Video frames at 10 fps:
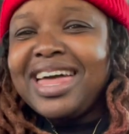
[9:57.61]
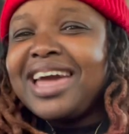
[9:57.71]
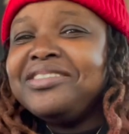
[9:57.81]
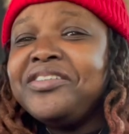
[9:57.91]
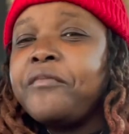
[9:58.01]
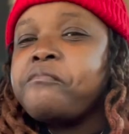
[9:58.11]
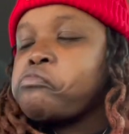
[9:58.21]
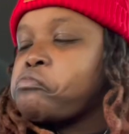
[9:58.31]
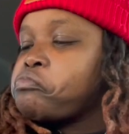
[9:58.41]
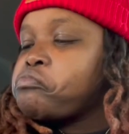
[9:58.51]
Like, look,
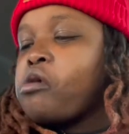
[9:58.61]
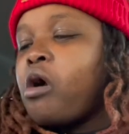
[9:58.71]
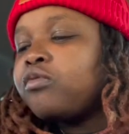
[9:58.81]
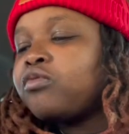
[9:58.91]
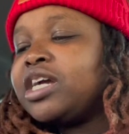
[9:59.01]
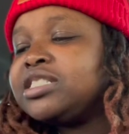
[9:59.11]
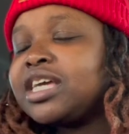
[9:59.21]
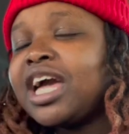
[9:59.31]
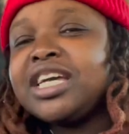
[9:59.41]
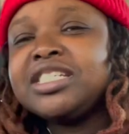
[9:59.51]
Raising
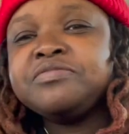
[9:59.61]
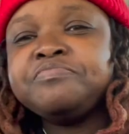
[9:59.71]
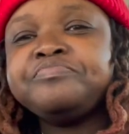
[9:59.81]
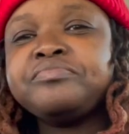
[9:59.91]
Cane's,